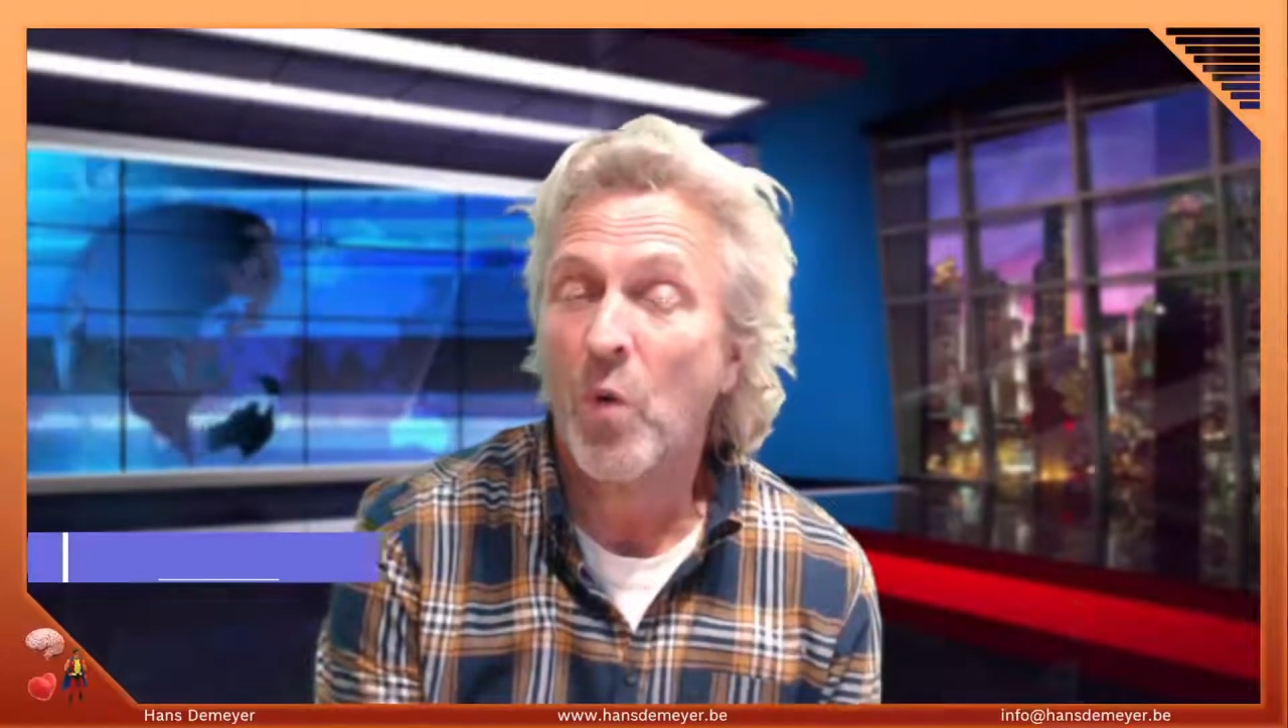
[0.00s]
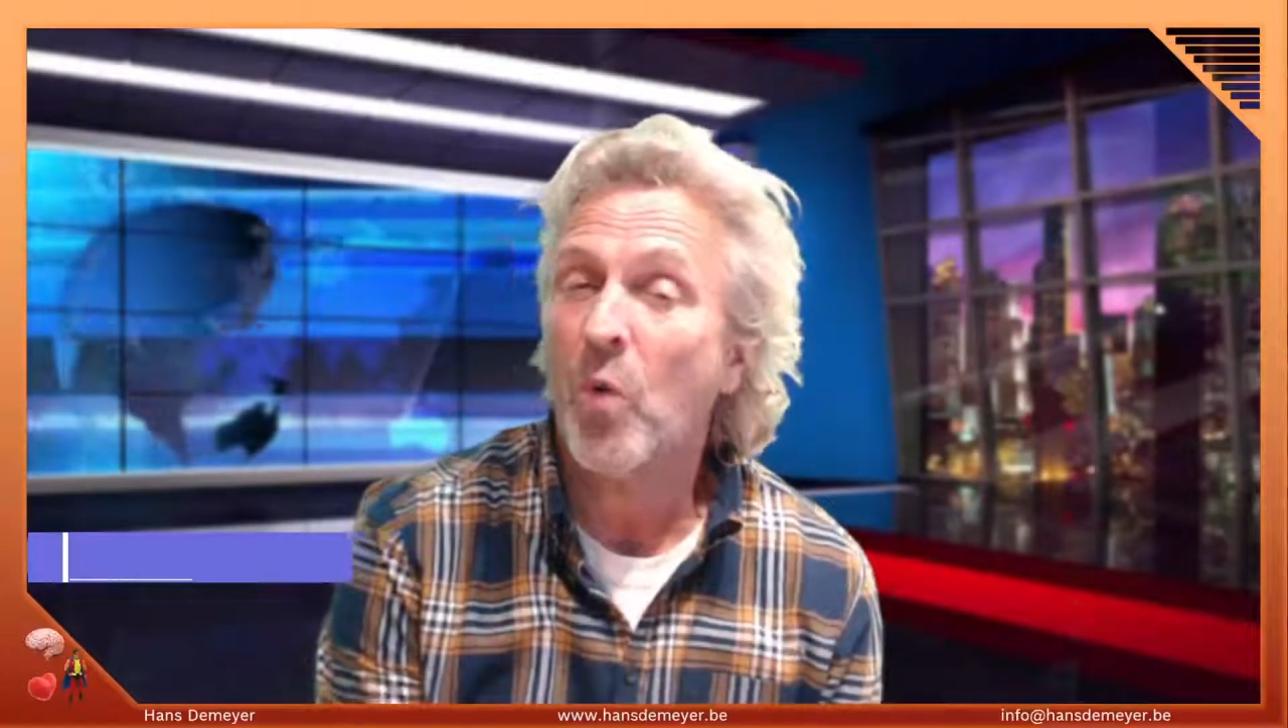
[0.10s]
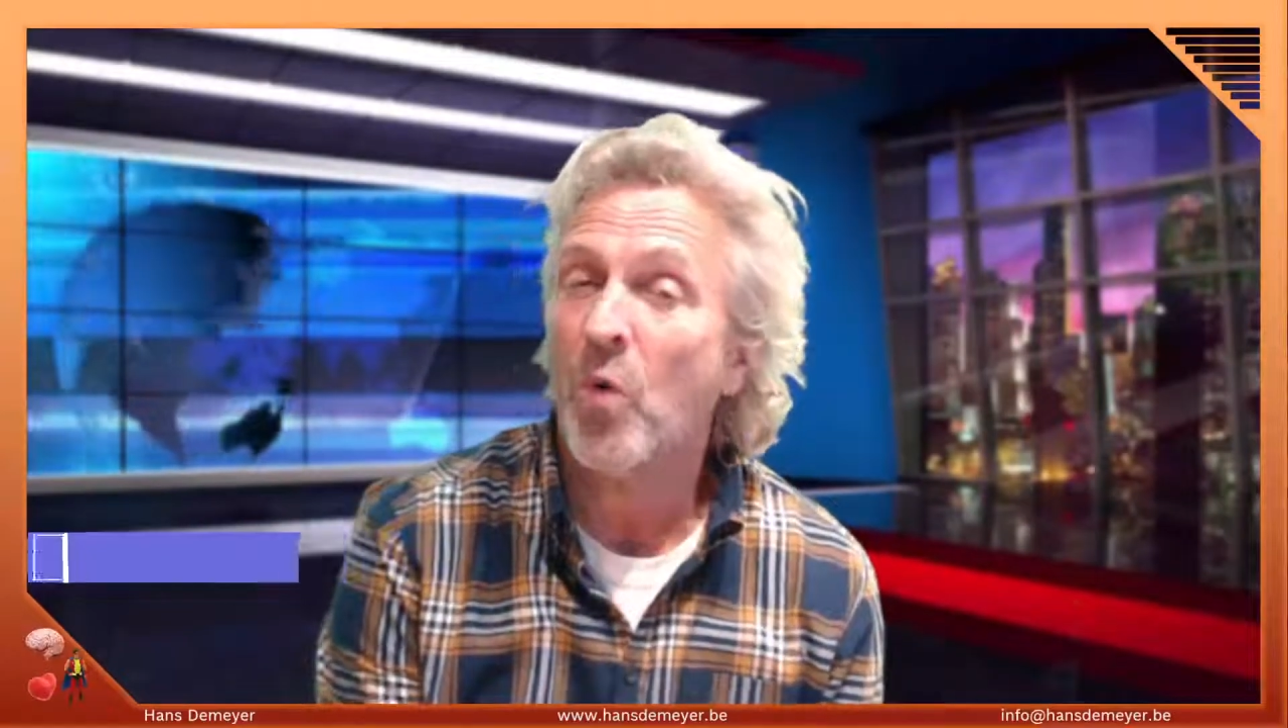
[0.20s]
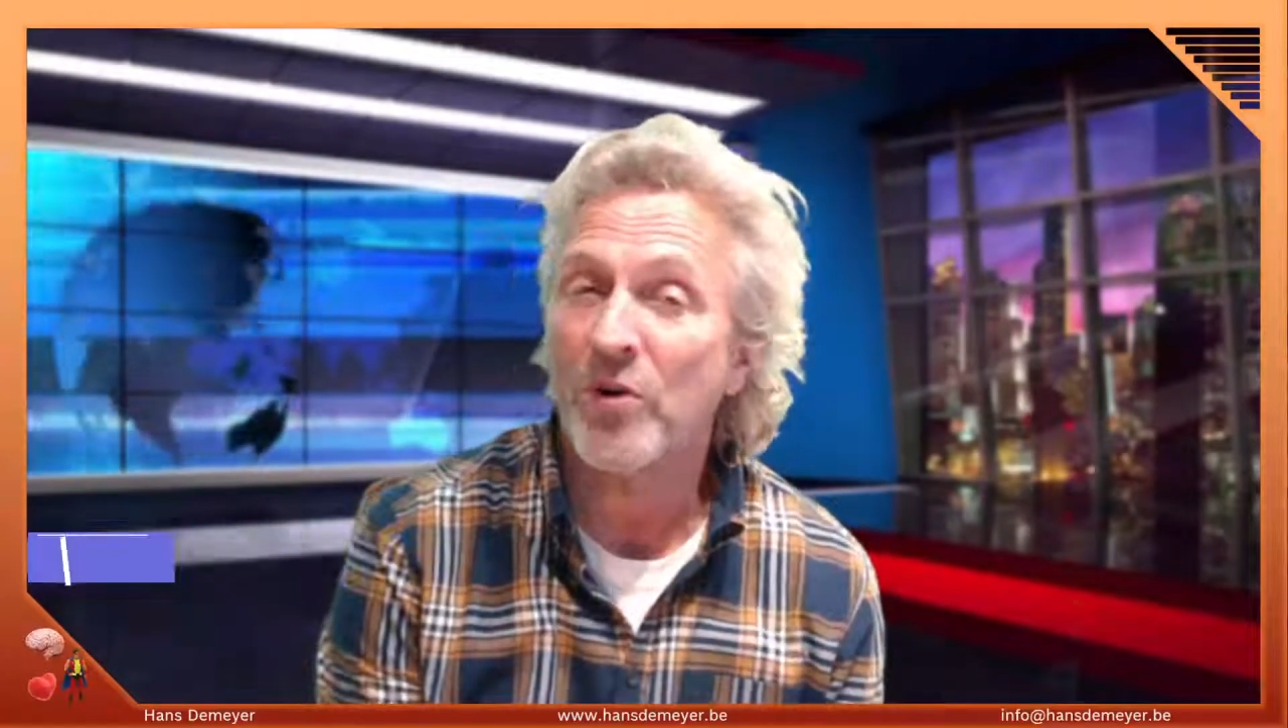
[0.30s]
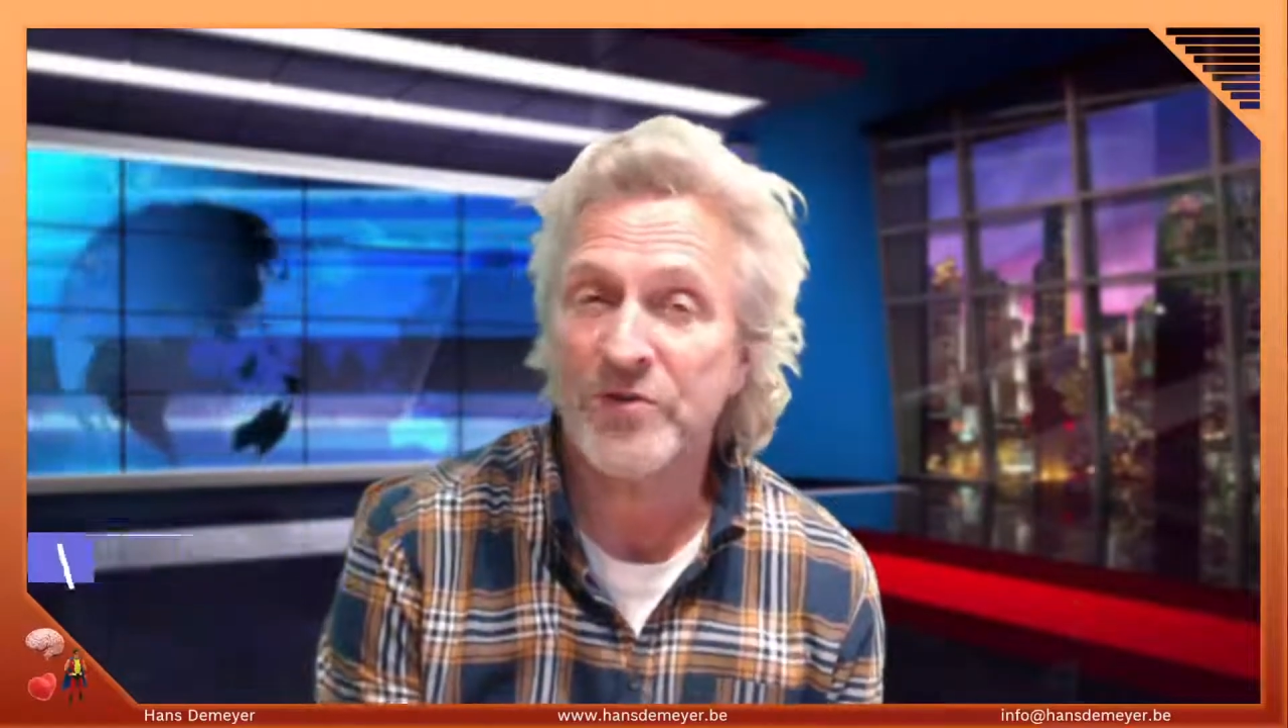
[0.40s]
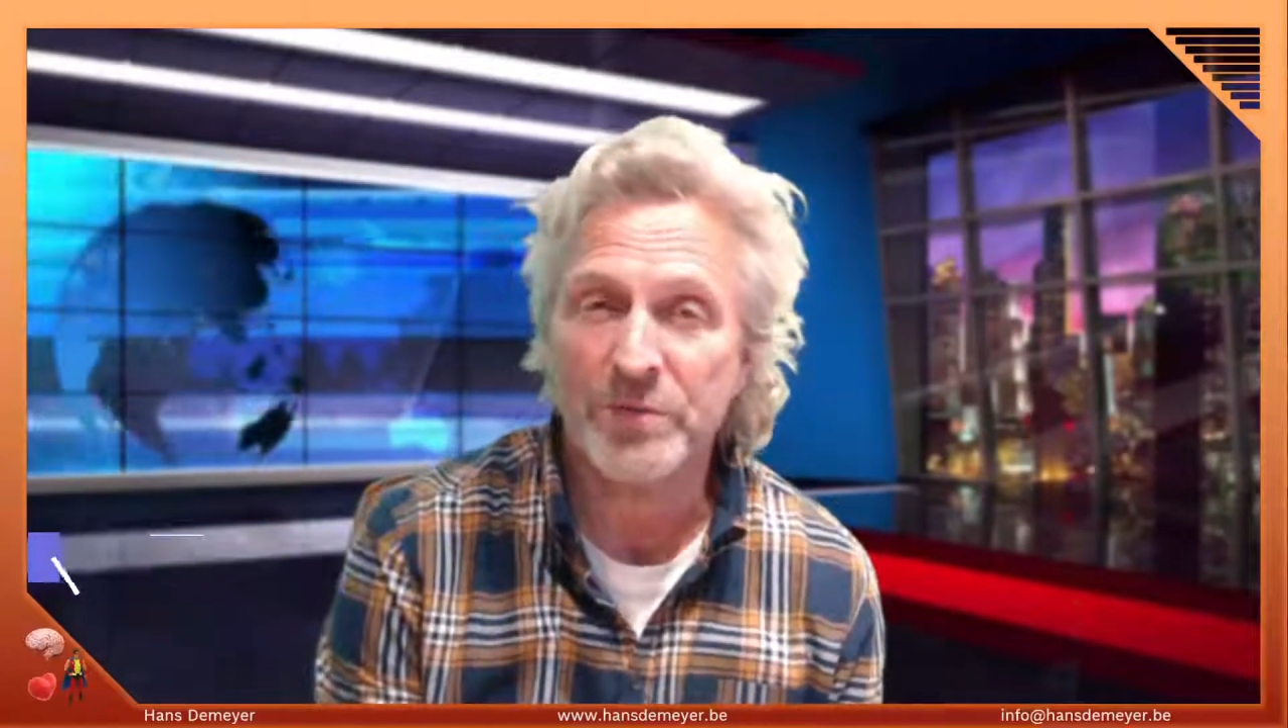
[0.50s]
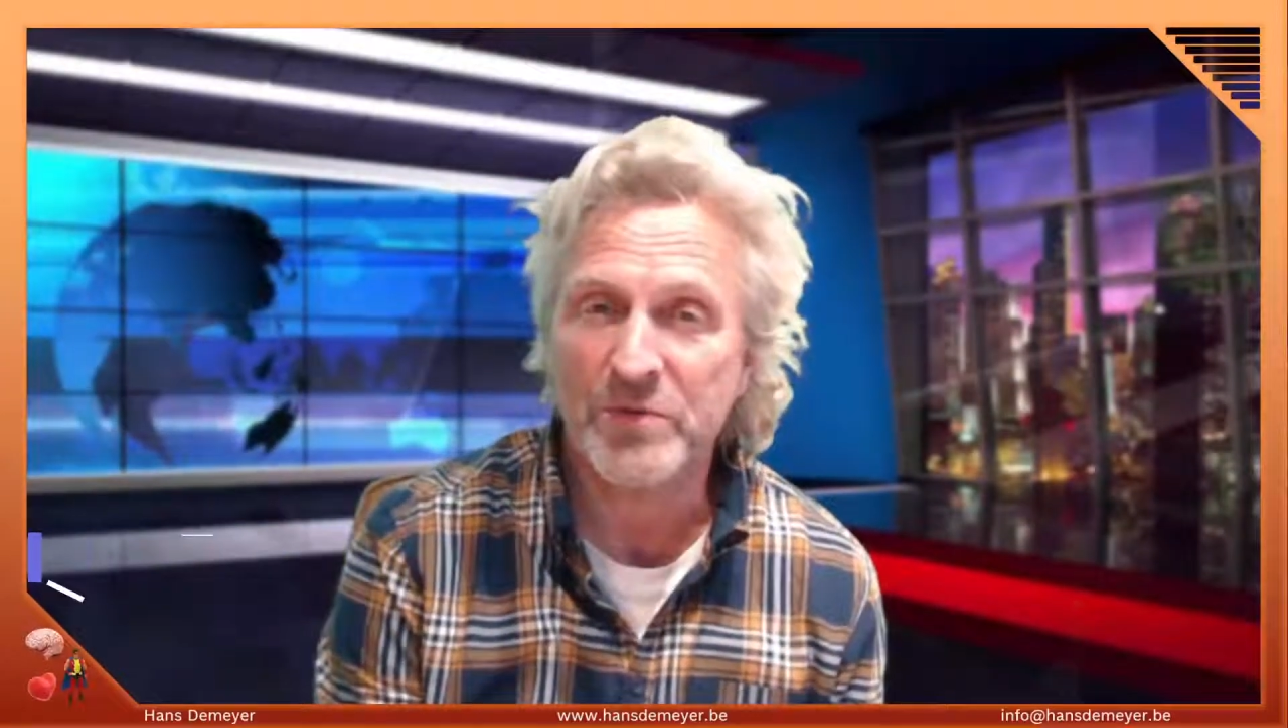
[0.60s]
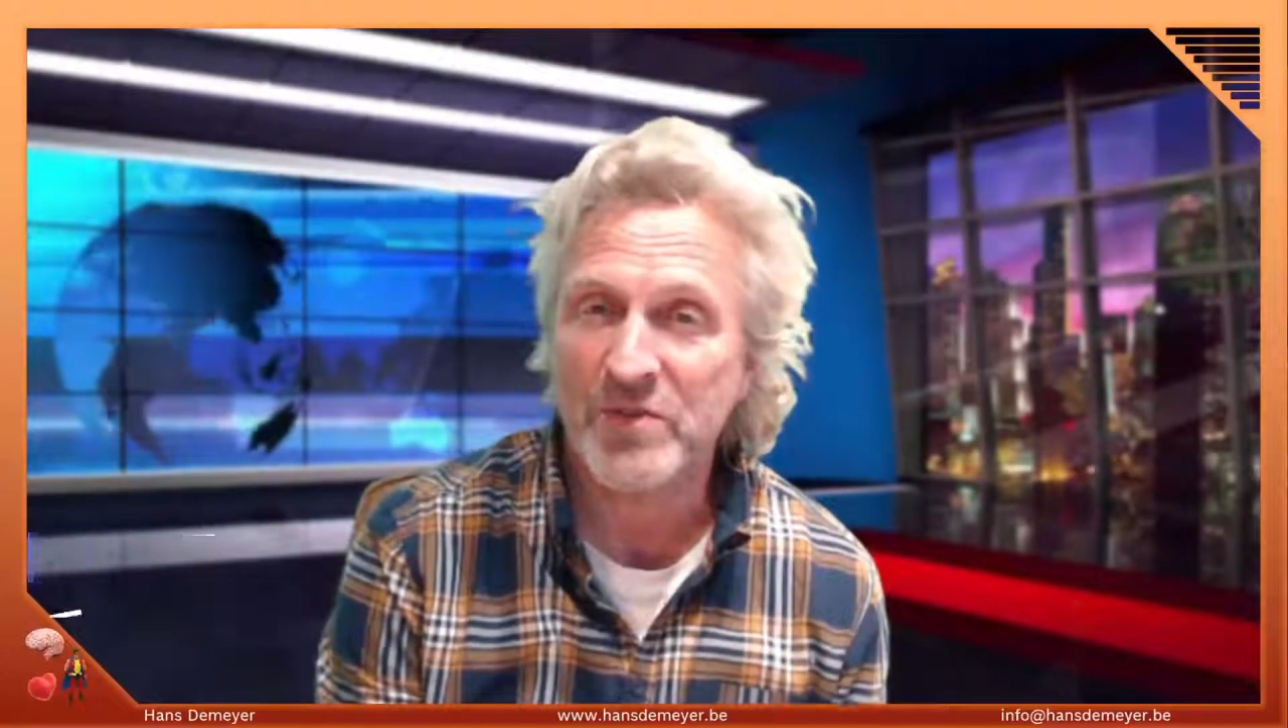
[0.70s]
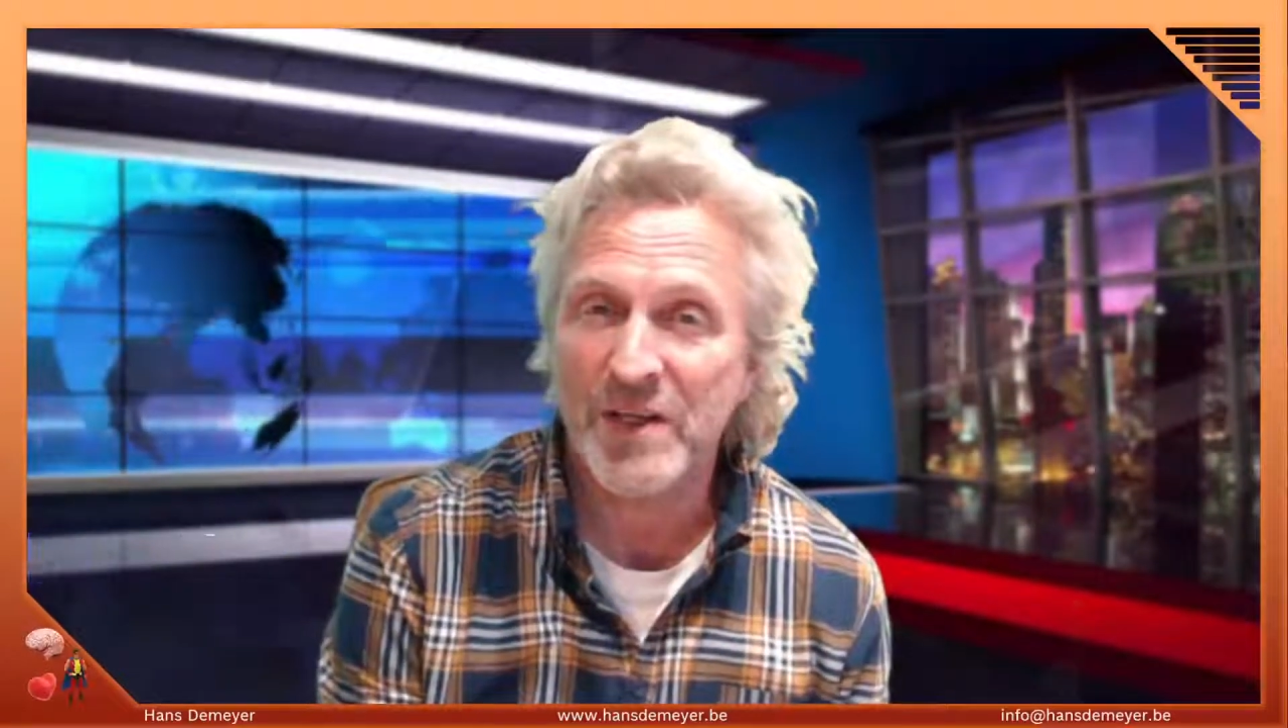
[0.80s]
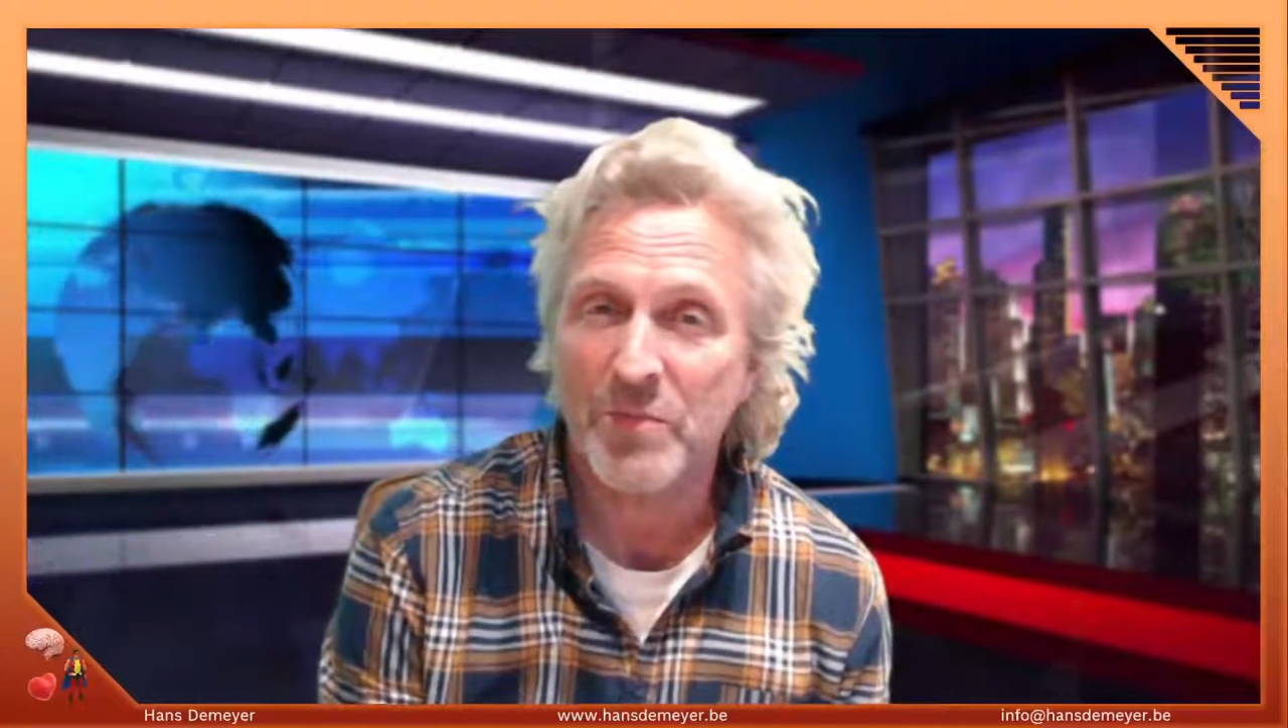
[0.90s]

or so to say,